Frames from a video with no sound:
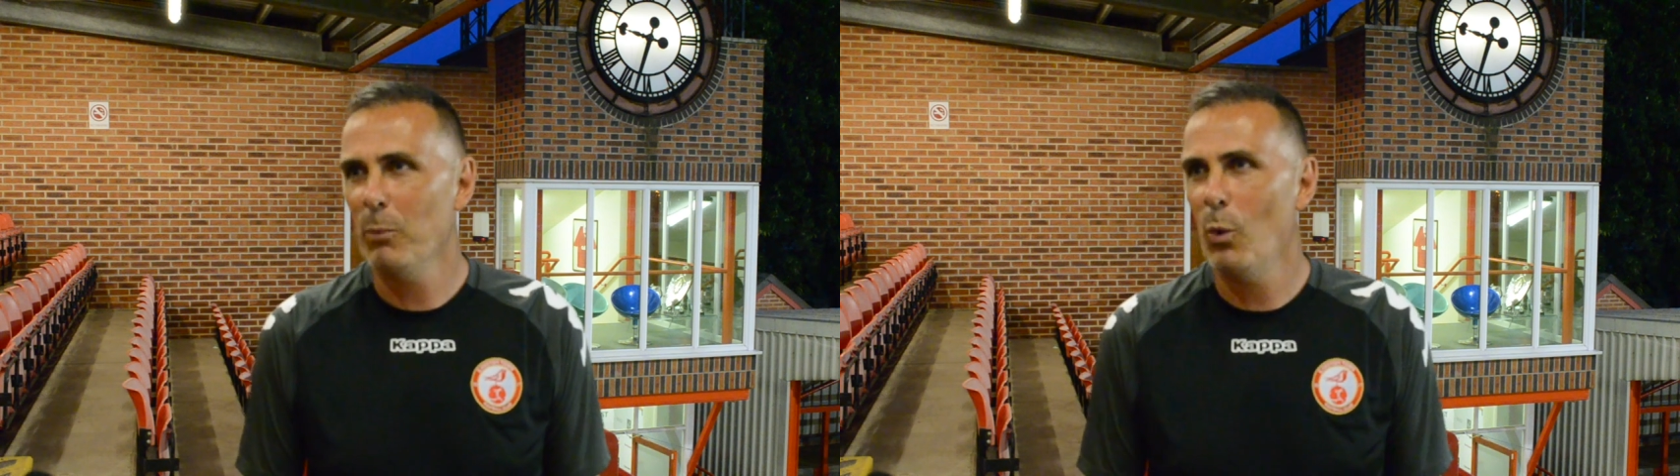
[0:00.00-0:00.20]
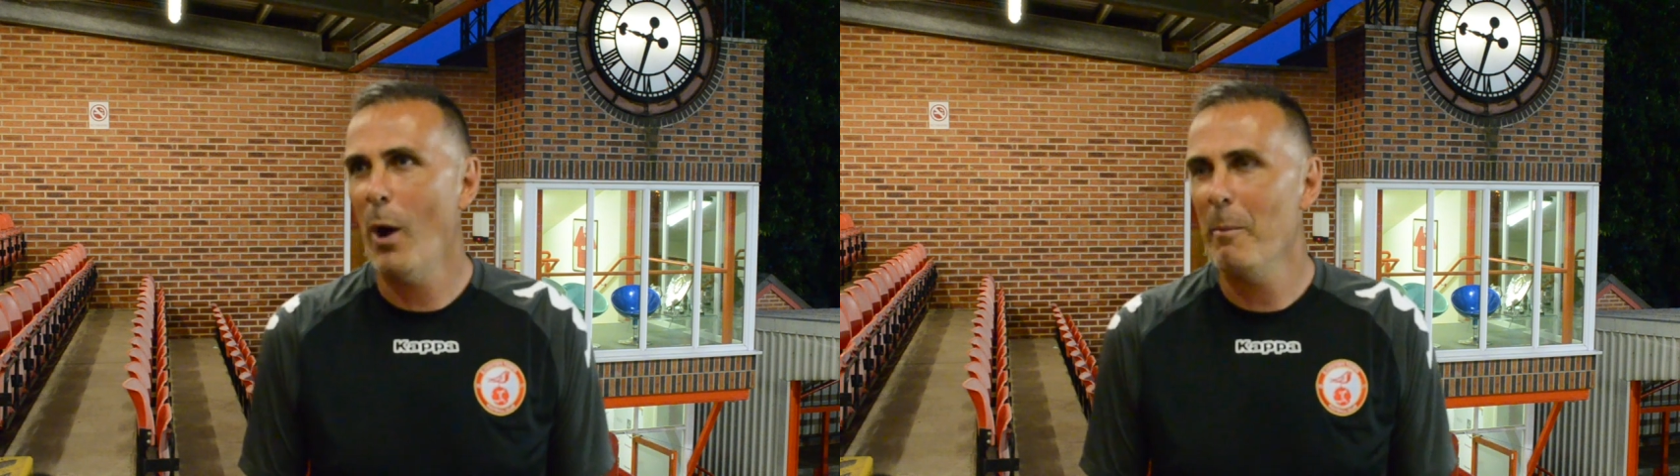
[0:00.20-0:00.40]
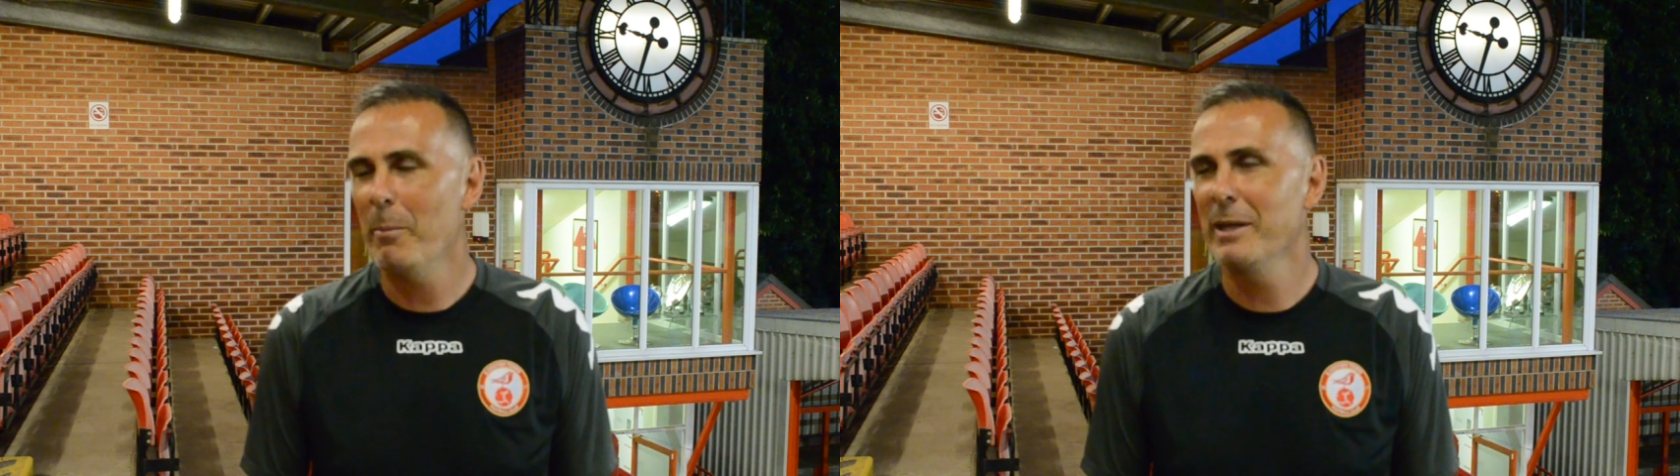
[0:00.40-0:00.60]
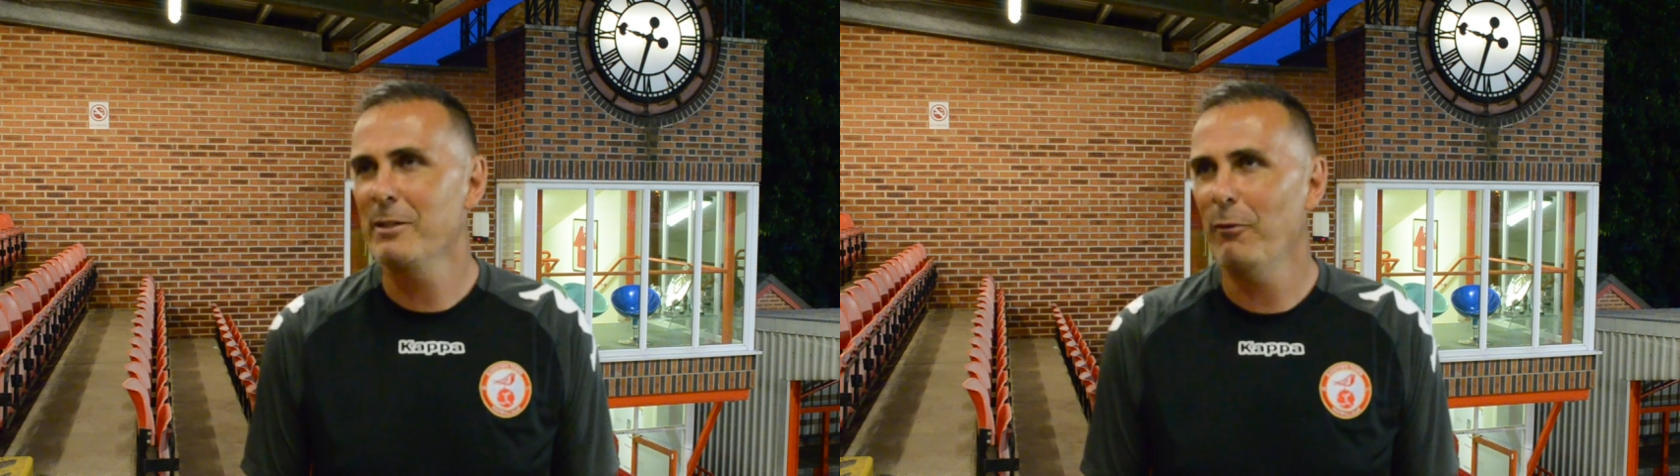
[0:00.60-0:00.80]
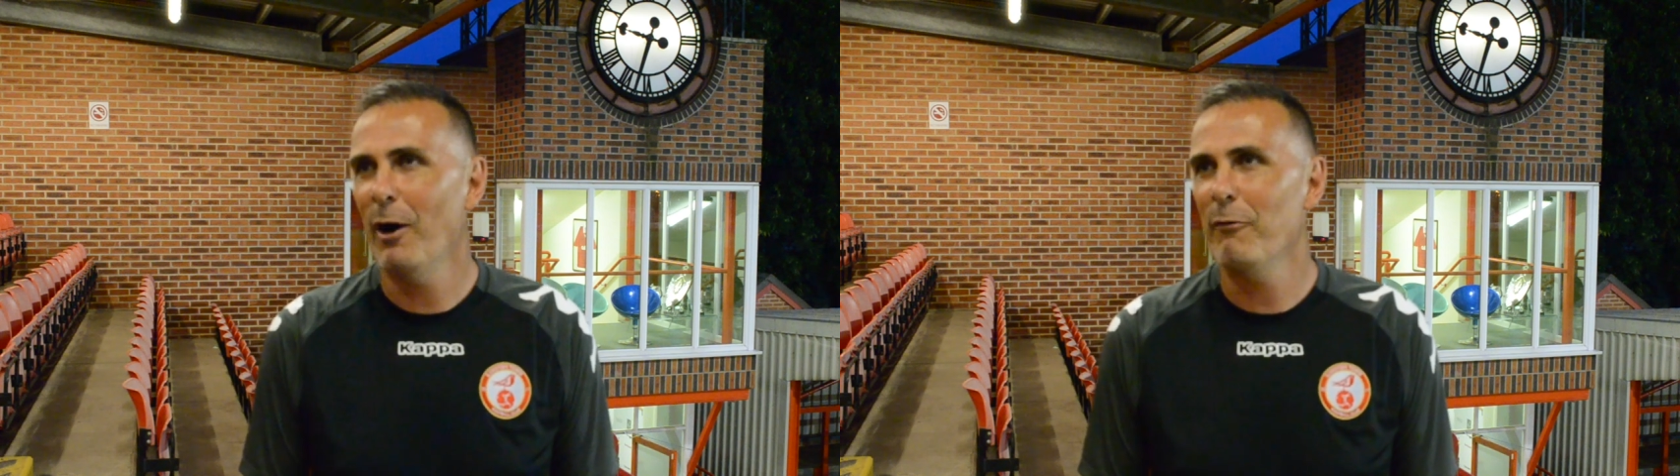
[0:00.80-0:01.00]
quite prepared
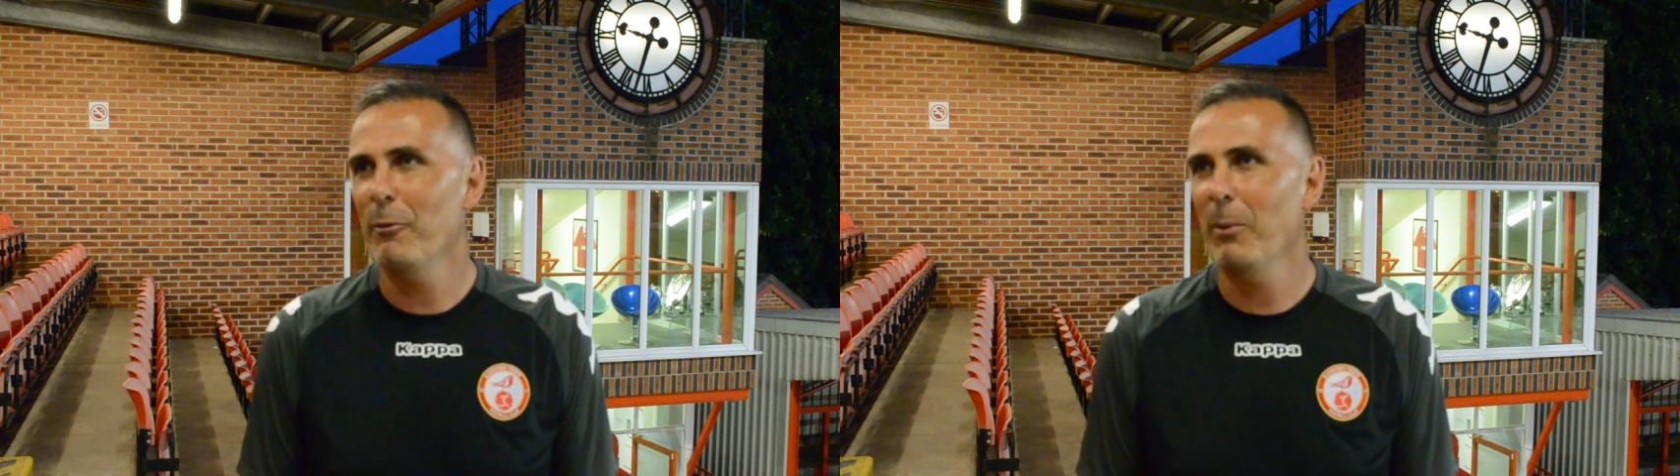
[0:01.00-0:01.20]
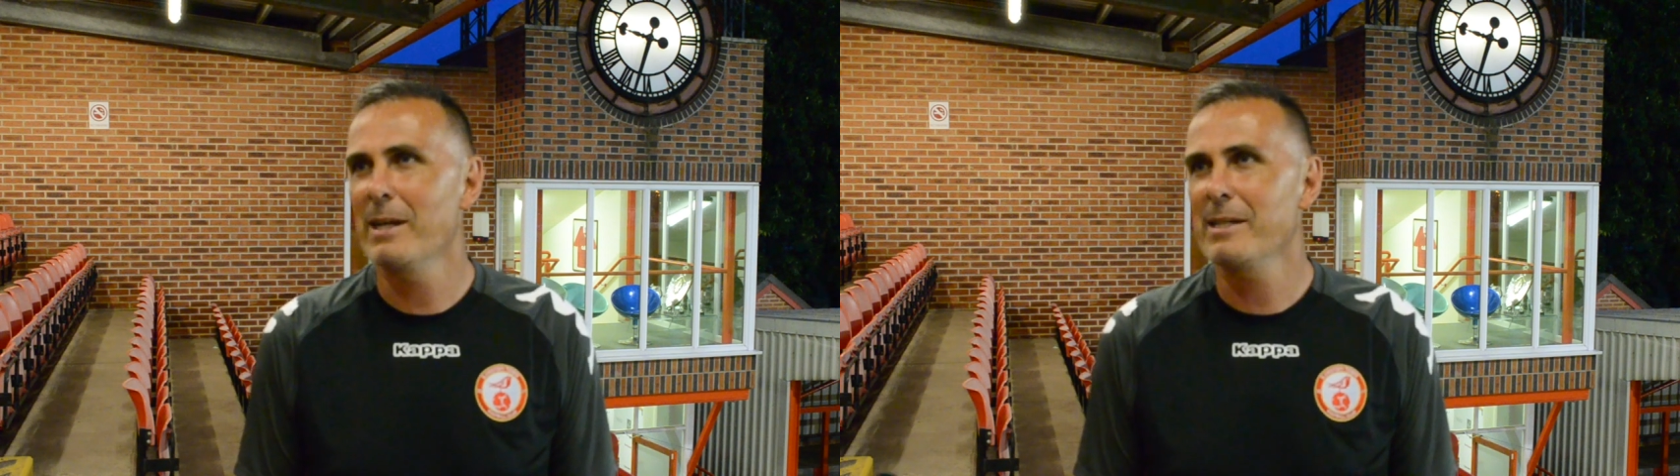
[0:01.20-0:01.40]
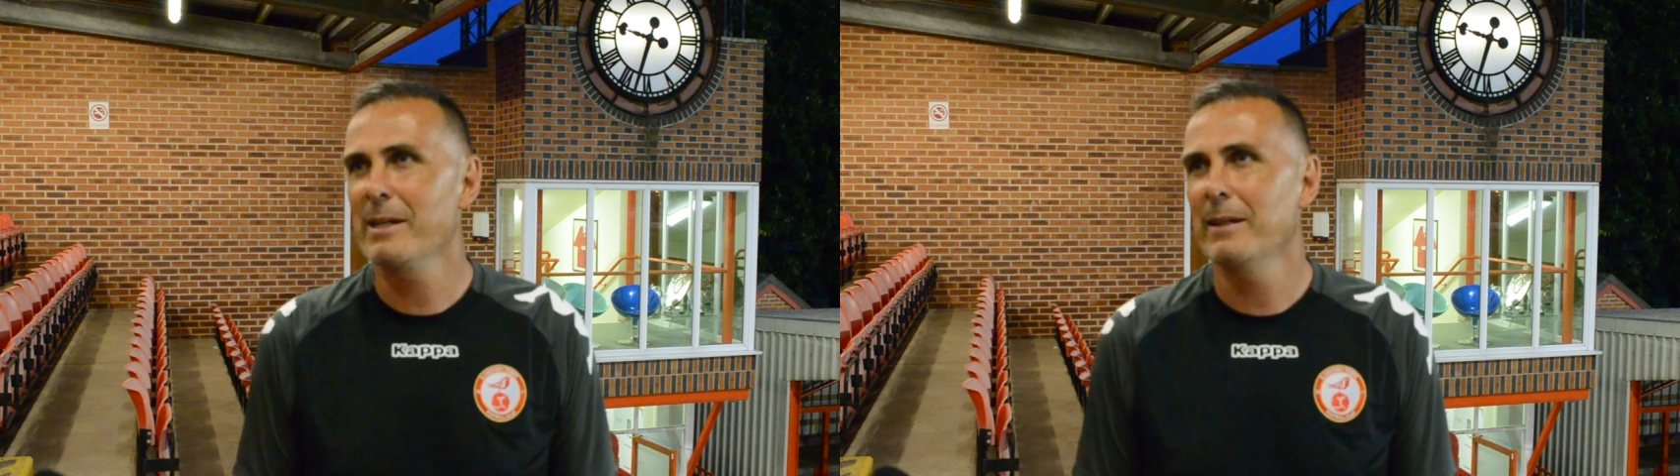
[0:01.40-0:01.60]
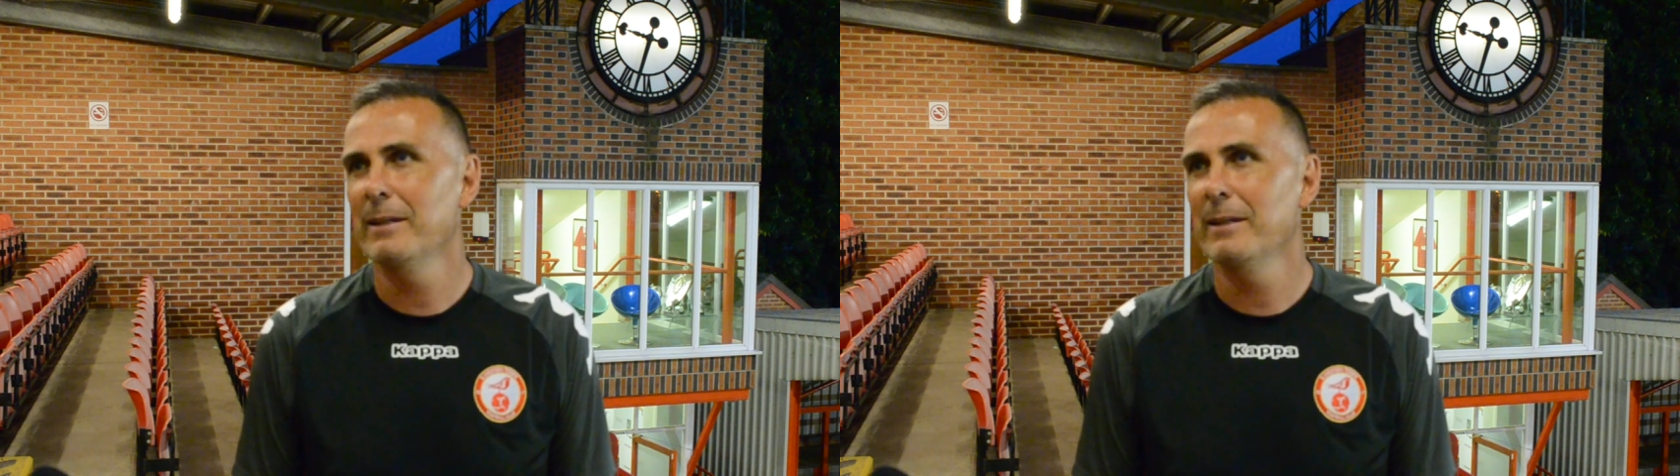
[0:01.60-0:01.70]
to fight for a place here.